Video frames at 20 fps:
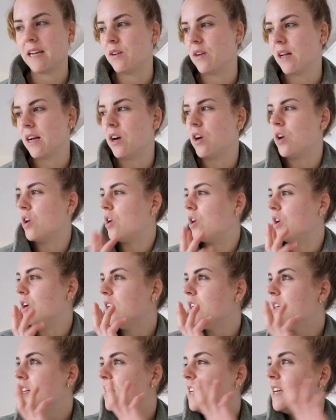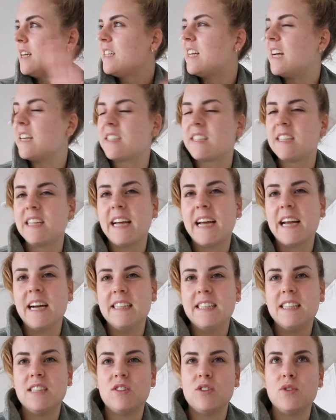Or like, oh, yesterday I
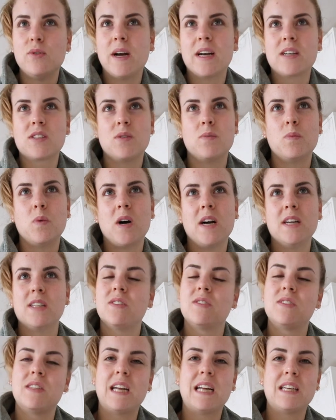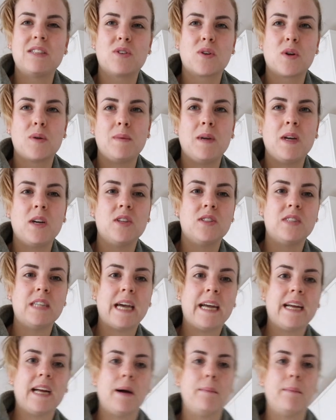didn't do X and Y, so today's not gonna be a good day.